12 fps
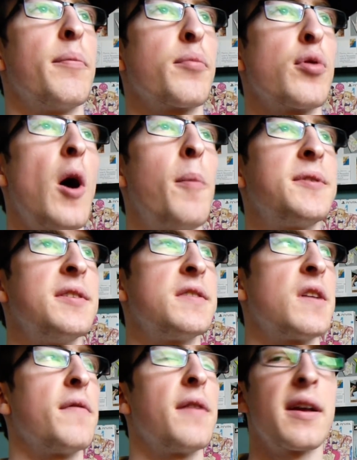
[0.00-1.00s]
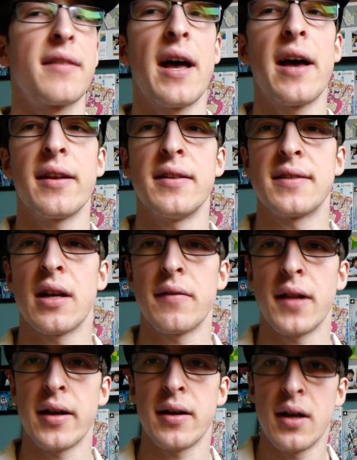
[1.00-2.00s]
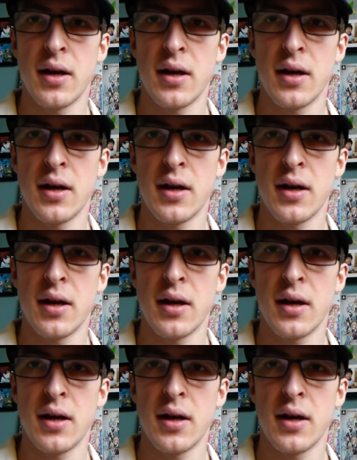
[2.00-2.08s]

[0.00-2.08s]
props and stuff like that instead of like